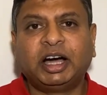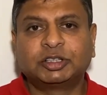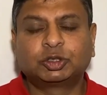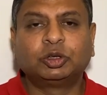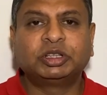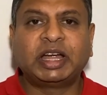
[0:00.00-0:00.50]

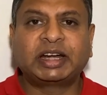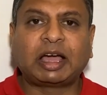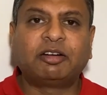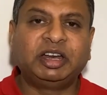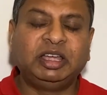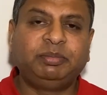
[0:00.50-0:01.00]
so that
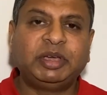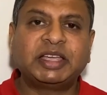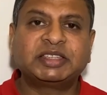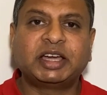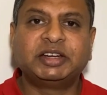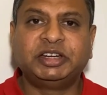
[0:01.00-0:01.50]
our
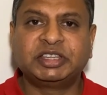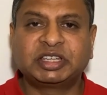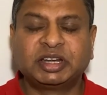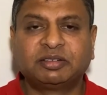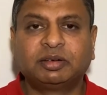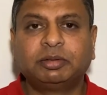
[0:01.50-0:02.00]
APIs are
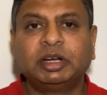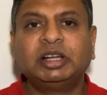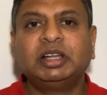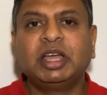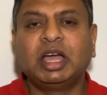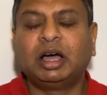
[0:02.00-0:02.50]
discoverable